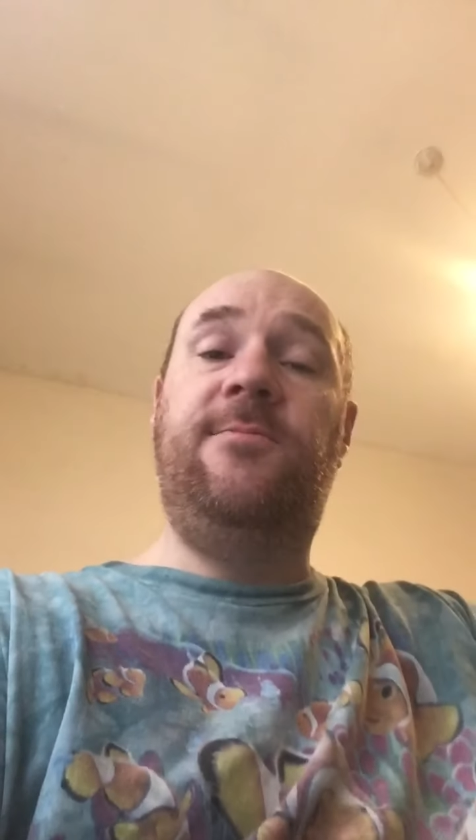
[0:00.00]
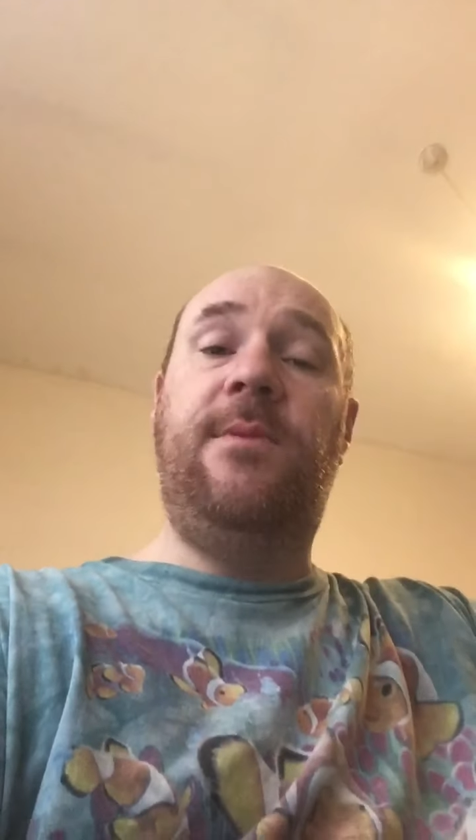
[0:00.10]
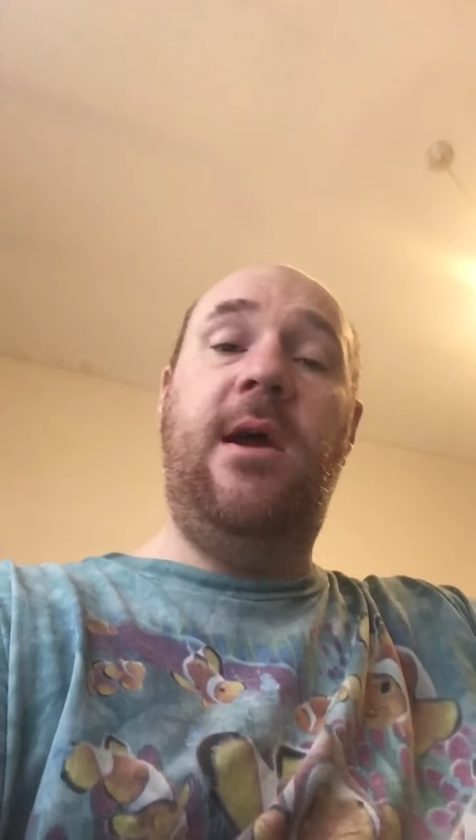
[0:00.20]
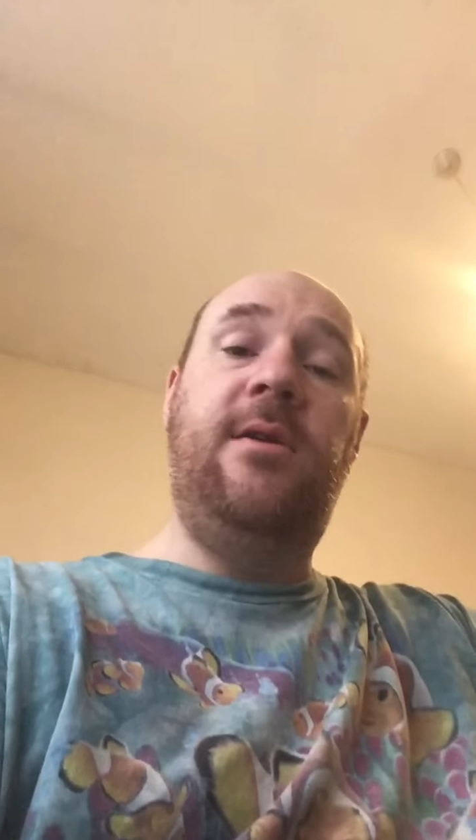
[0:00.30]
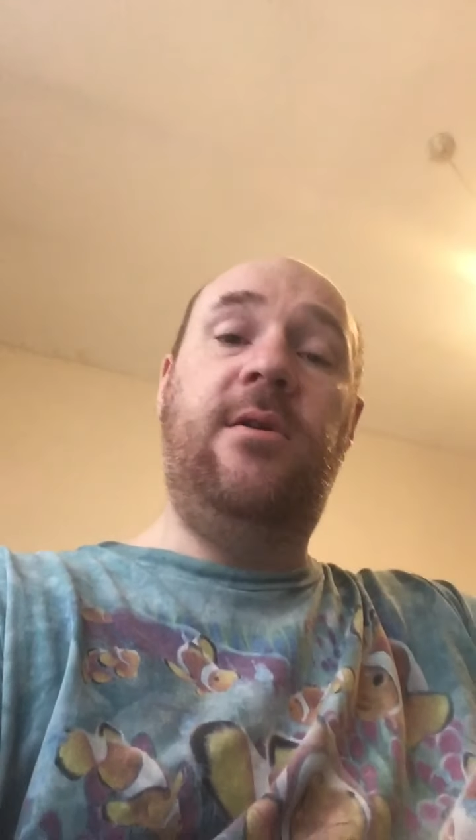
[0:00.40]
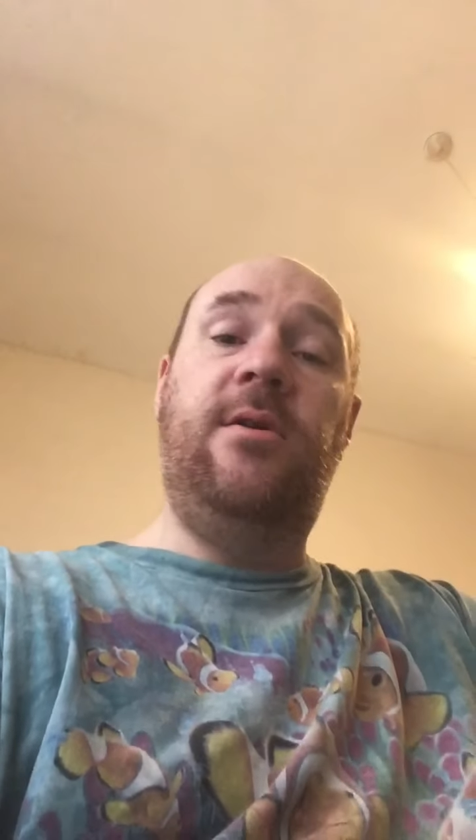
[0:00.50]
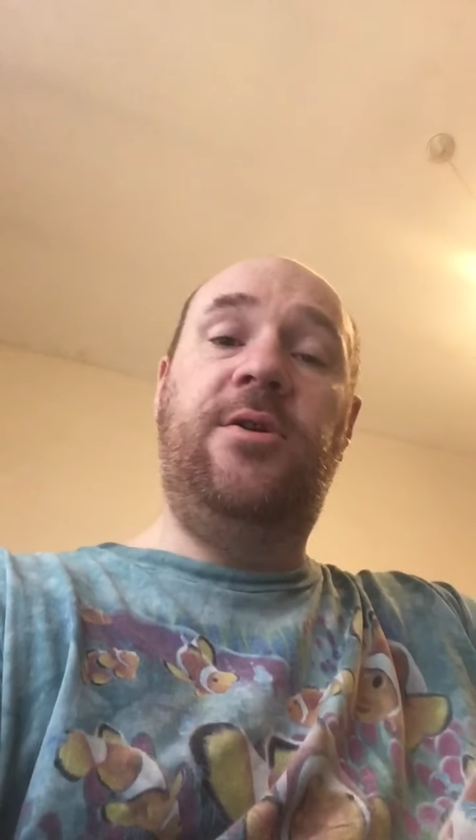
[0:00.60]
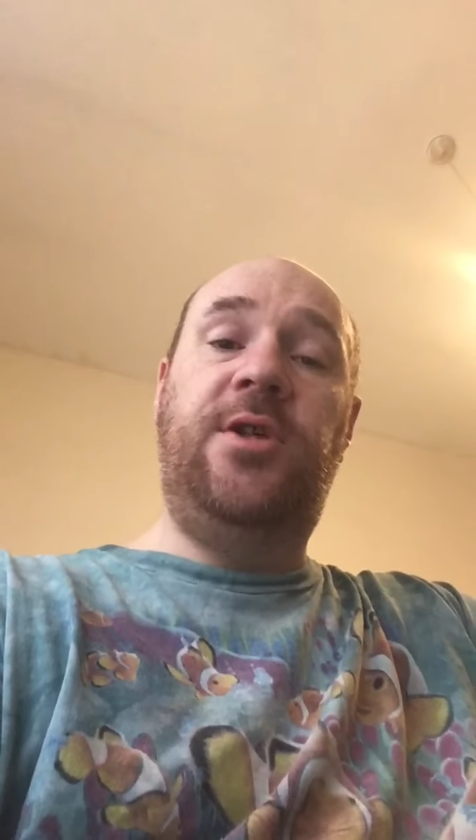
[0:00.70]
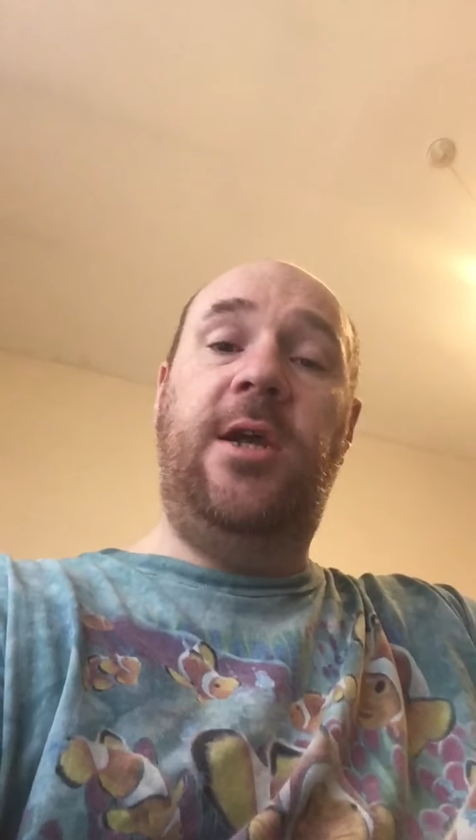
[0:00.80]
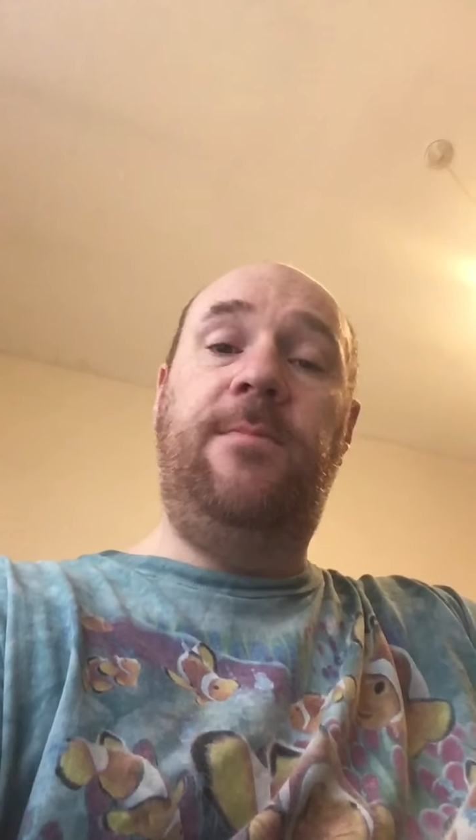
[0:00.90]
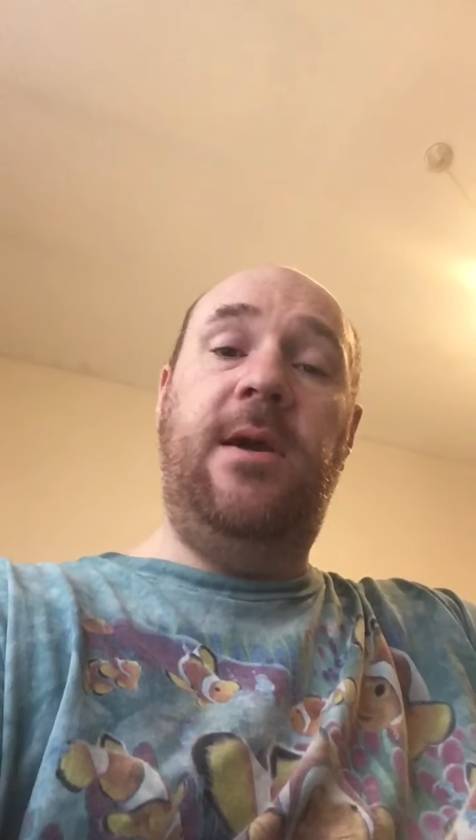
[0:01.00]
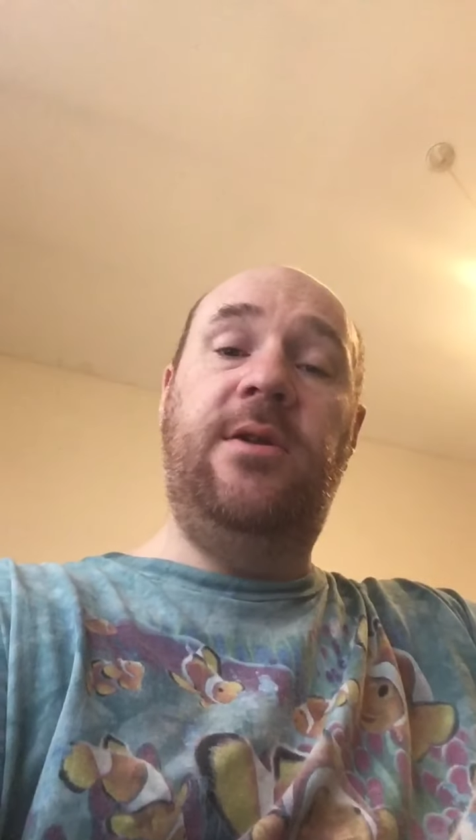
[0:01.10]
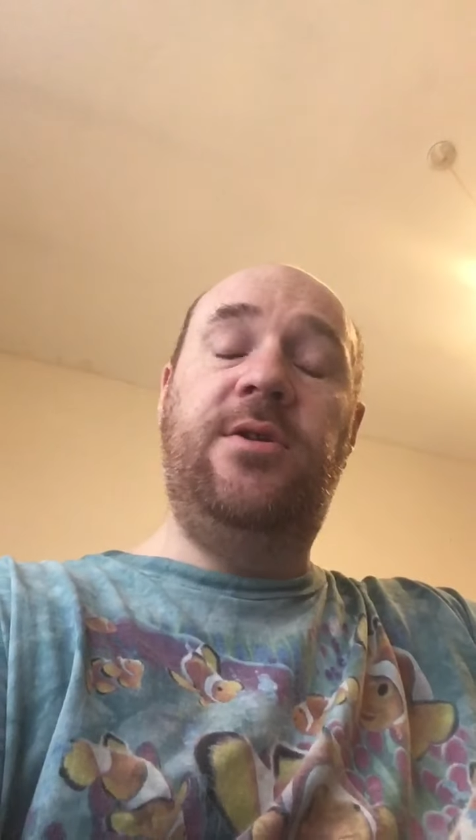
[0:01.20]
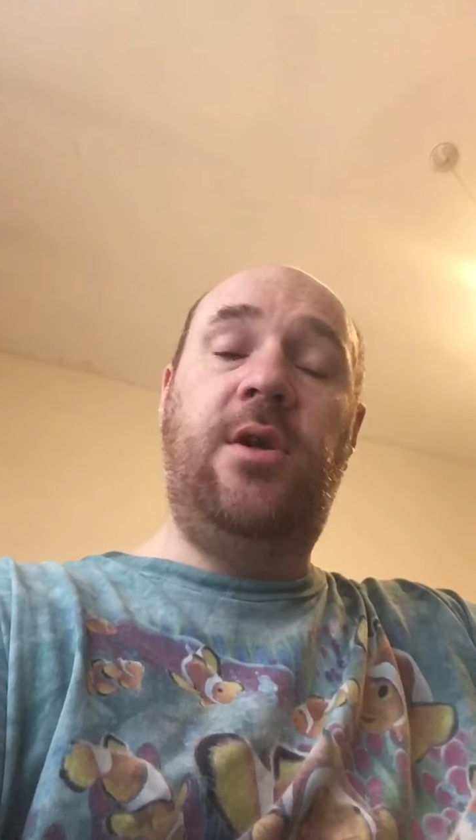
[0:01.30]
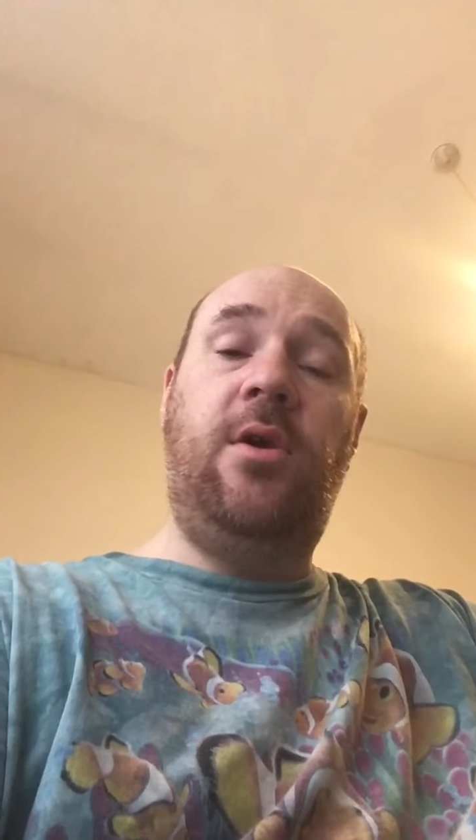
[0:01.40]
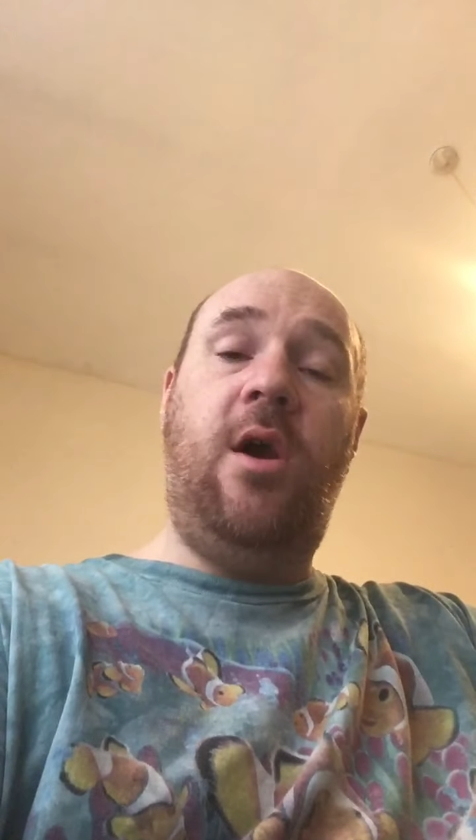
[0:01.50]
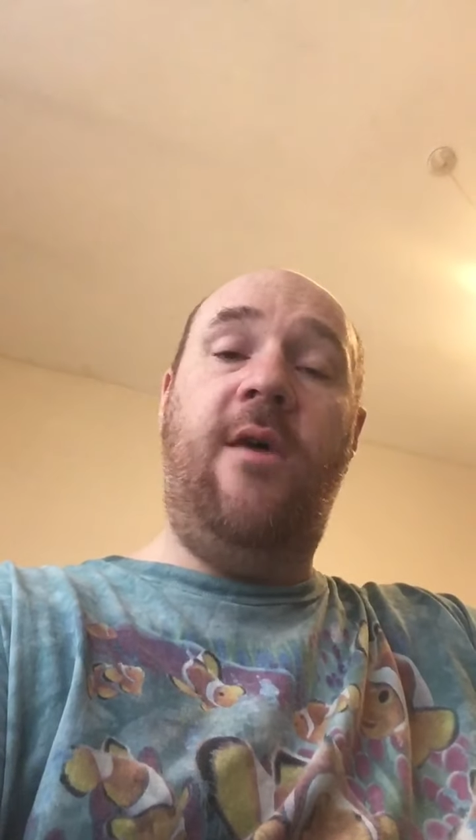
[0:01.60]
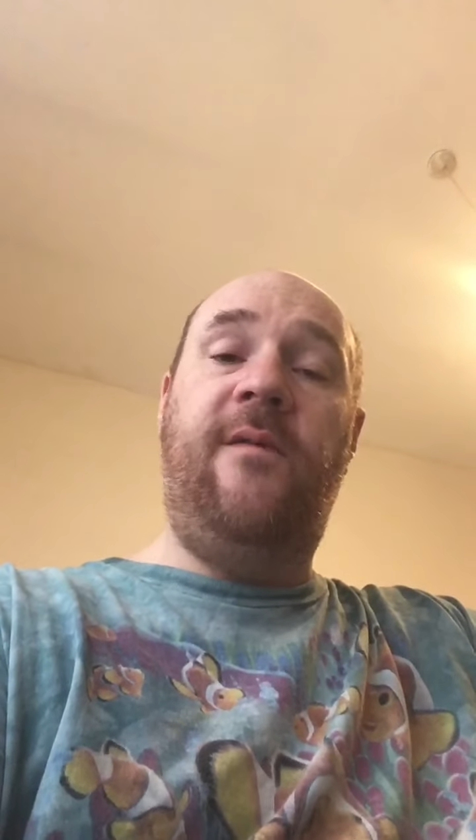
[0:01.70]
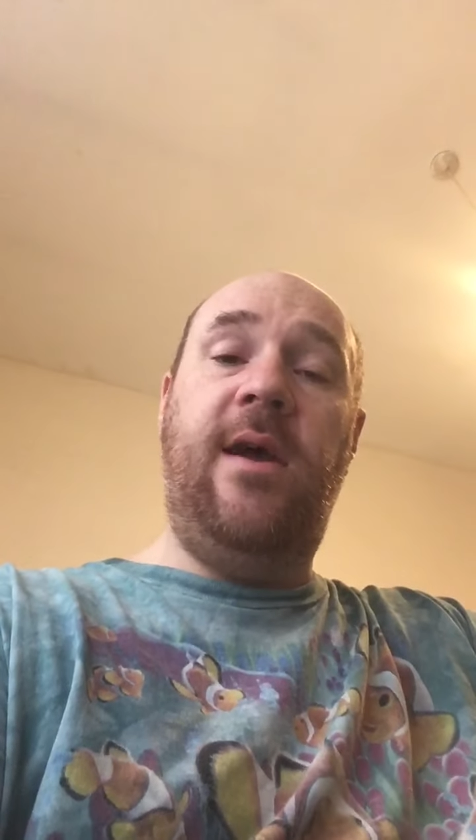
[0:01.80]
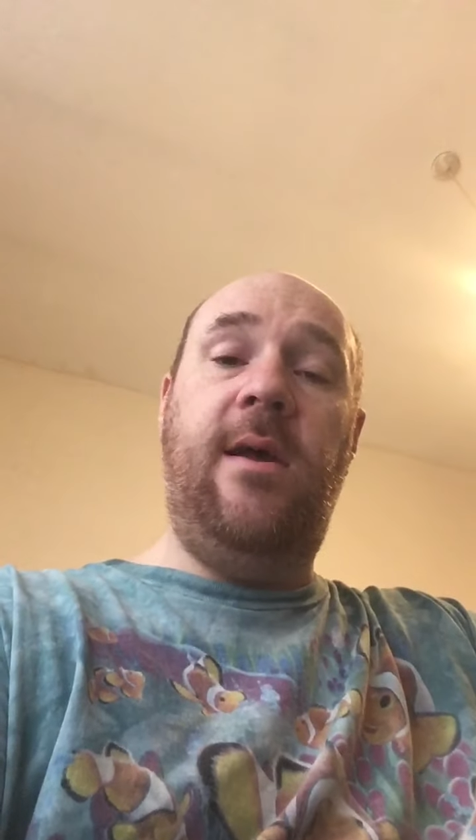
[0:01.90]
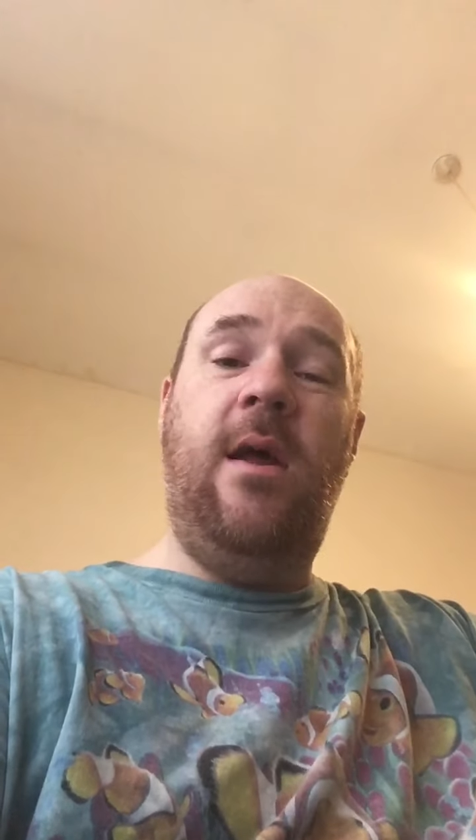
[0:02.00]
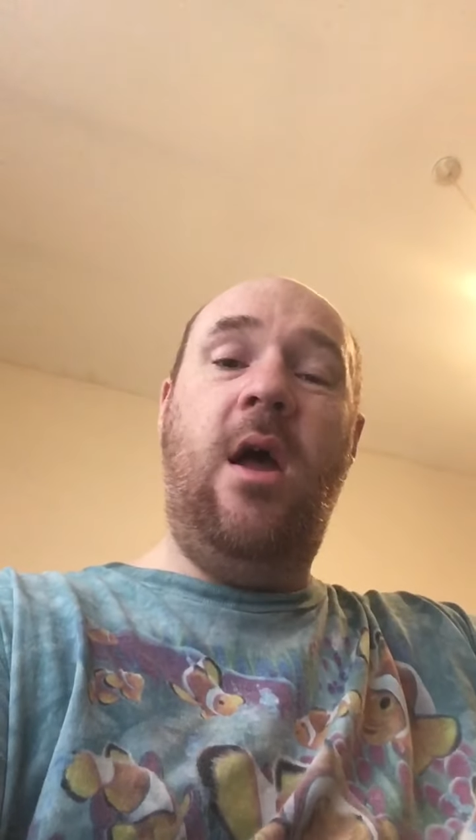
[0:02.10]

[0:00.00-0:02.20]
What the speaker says: better than the cheap instant coffee.